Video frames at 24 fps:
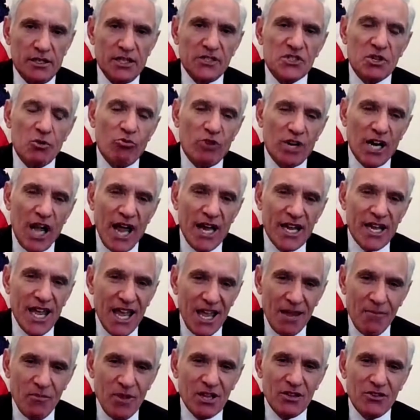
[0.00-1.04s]
Listen, when I
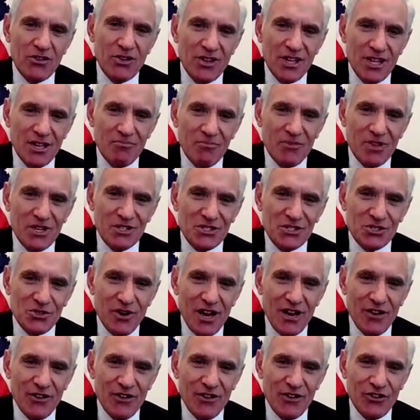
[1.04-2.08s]
came into the
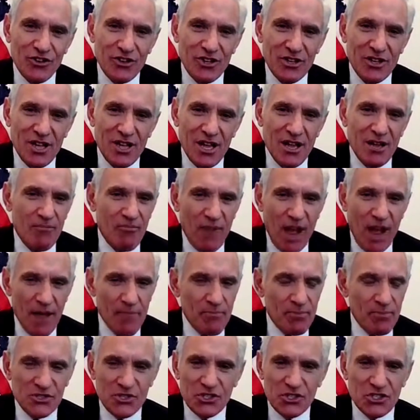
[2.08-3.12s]
administration,
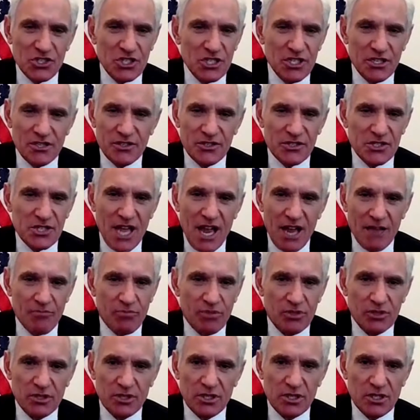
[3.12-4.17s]
my position here is
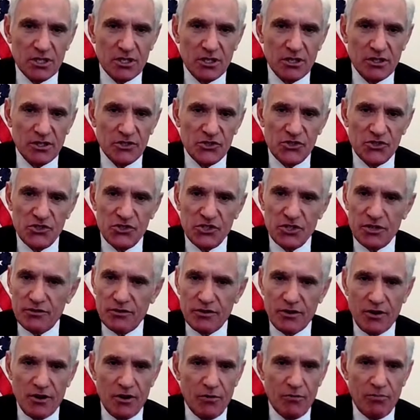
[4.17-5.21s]
not political,
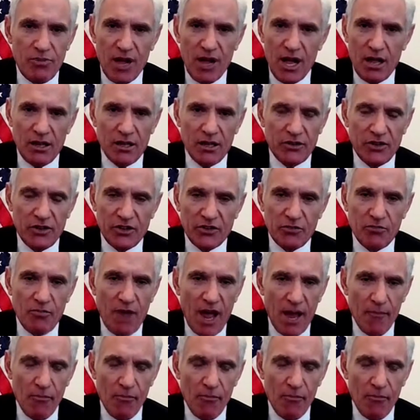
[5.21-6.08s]
zero politics.